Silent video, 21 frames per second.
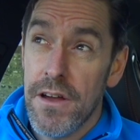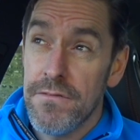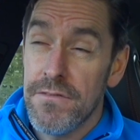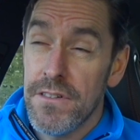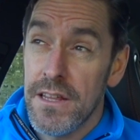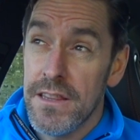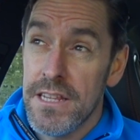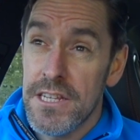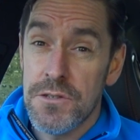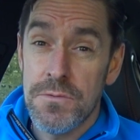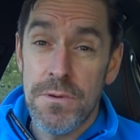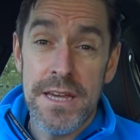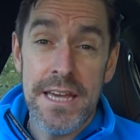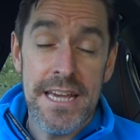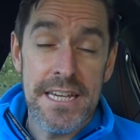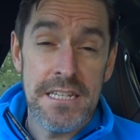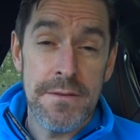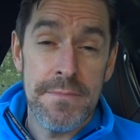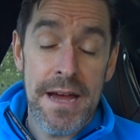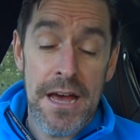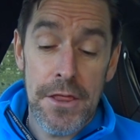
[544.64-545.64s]
I've done this week
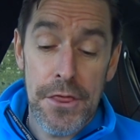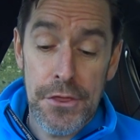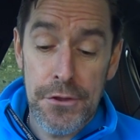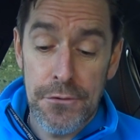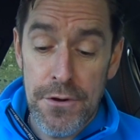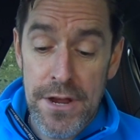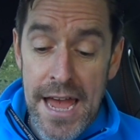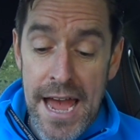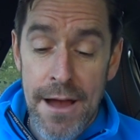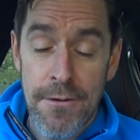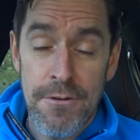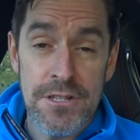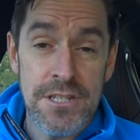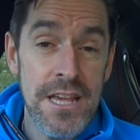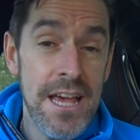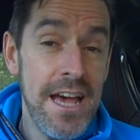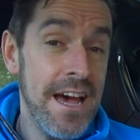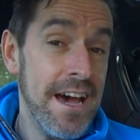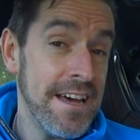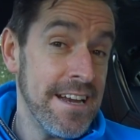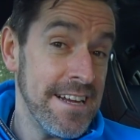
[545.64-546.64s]
is about 3 hours
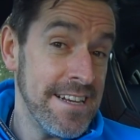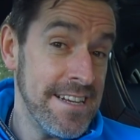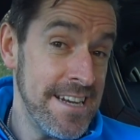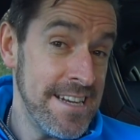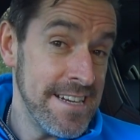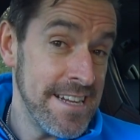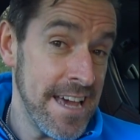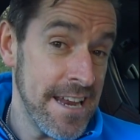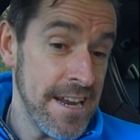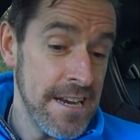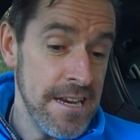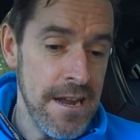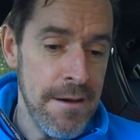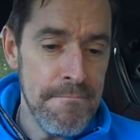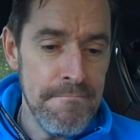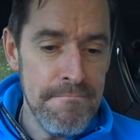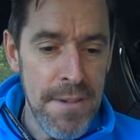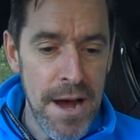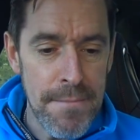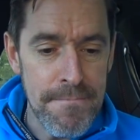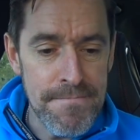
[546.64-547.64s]
and I didn't get a
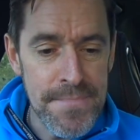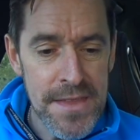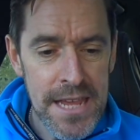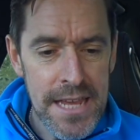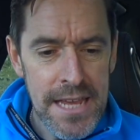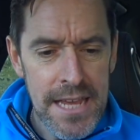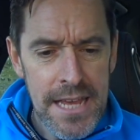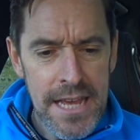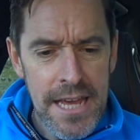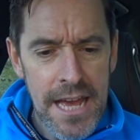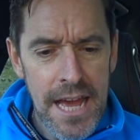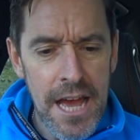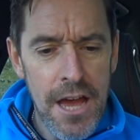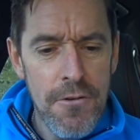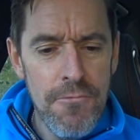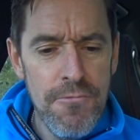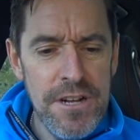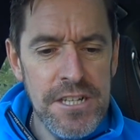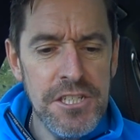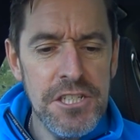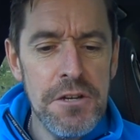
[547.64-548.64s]
numb bum.
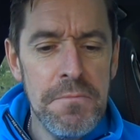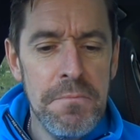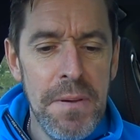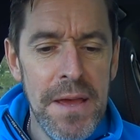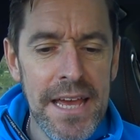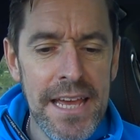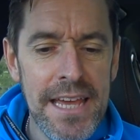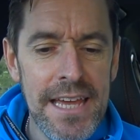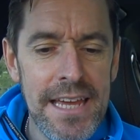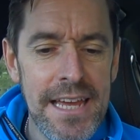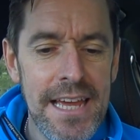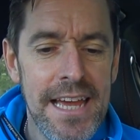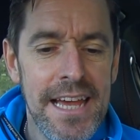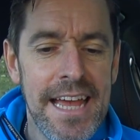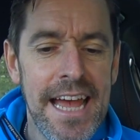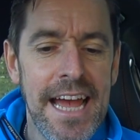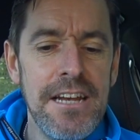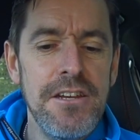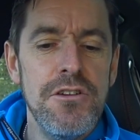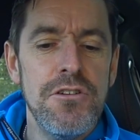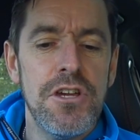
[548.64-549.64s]
Richard Pickett,
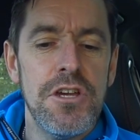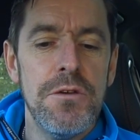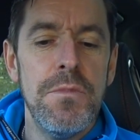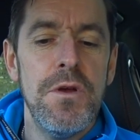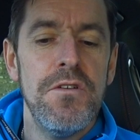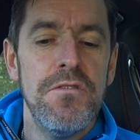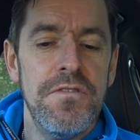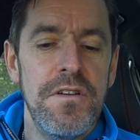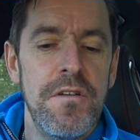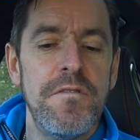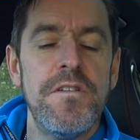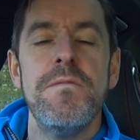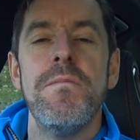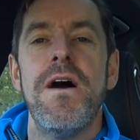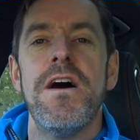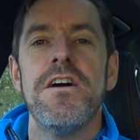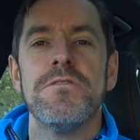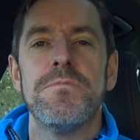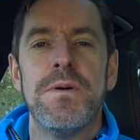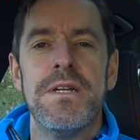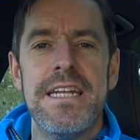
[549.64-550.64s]
can you commute 50
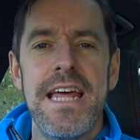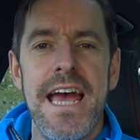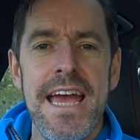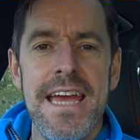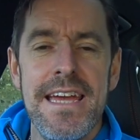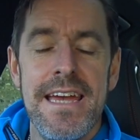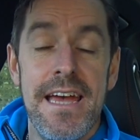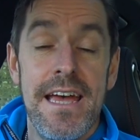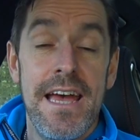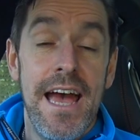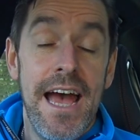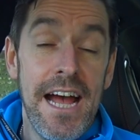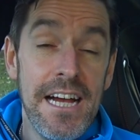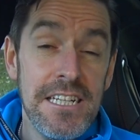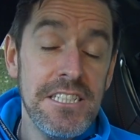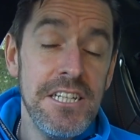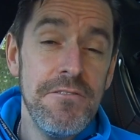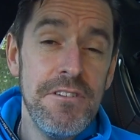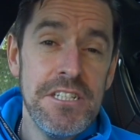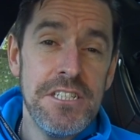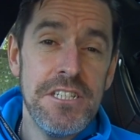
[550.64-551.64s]
miles per day?
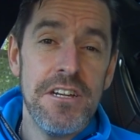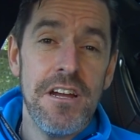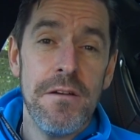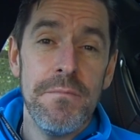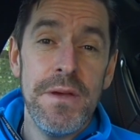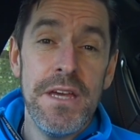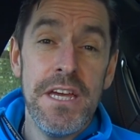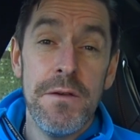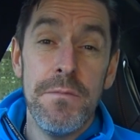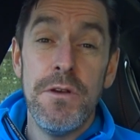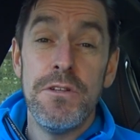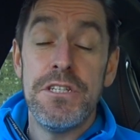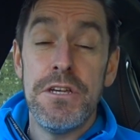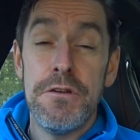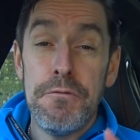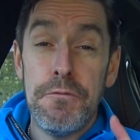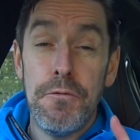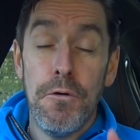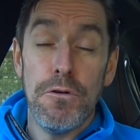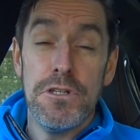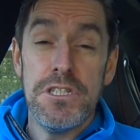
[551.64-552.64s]
Actually, Richard, I've been commuting
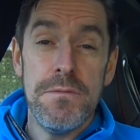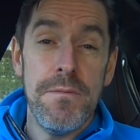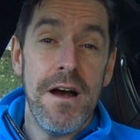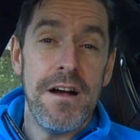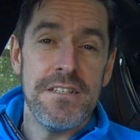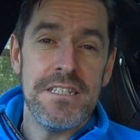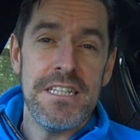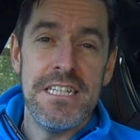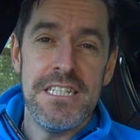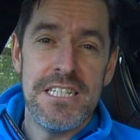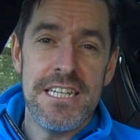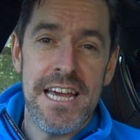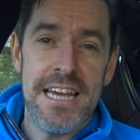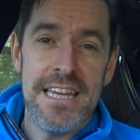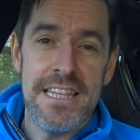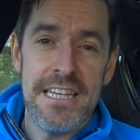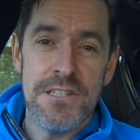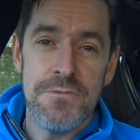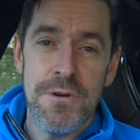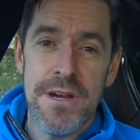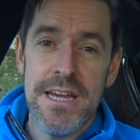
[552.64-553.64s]
40 miles each day
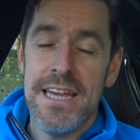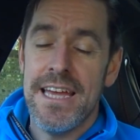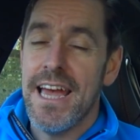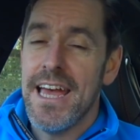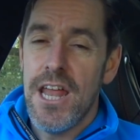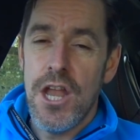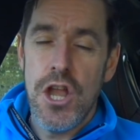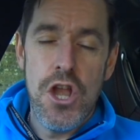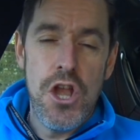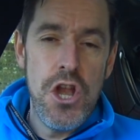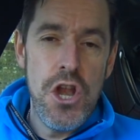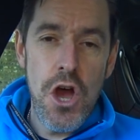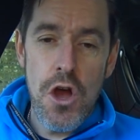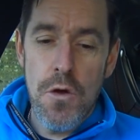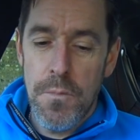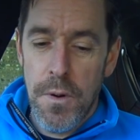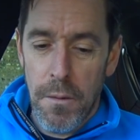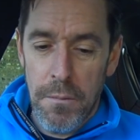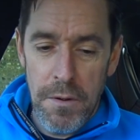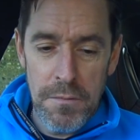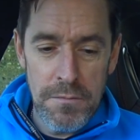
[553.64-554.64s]
this week. No
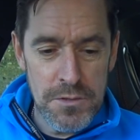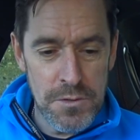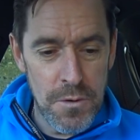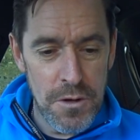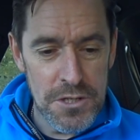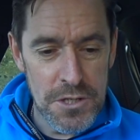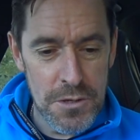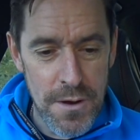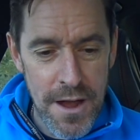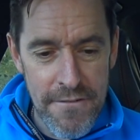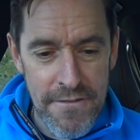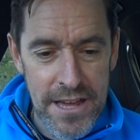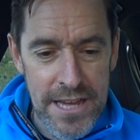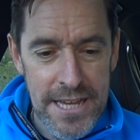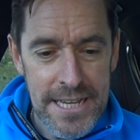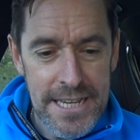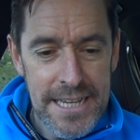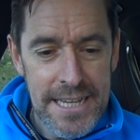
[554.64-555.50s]
problems whatsoever.